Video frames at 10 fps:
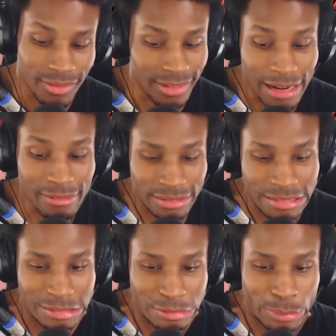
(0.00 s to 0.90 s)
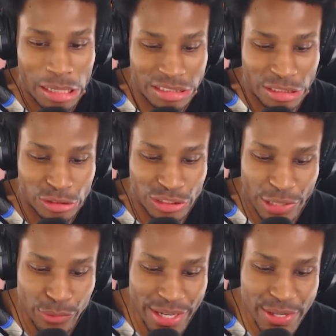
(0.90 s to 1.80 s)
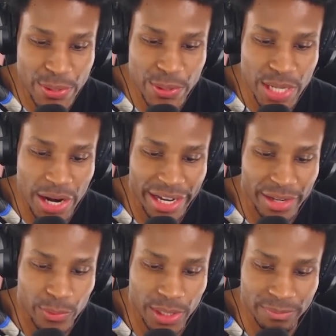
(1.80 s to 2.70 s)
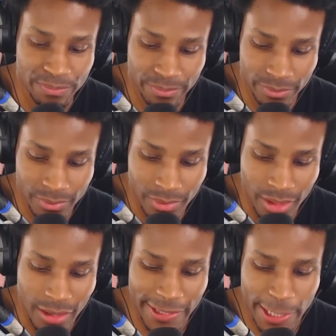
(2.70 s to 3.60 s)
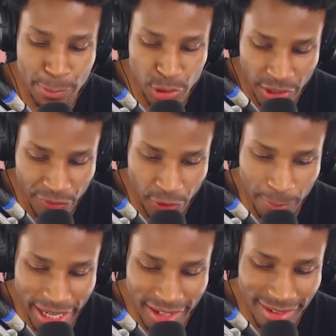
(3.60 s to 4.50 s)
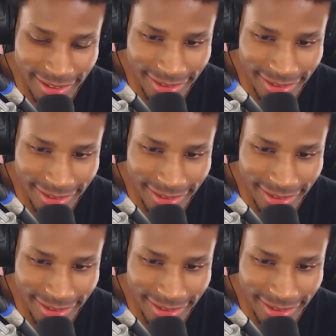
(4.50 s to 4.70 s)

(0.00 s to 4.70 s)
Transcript: Oh, that was a little too ballsy, don't you think, Riku? All right, well, I'll keep you in for a bit.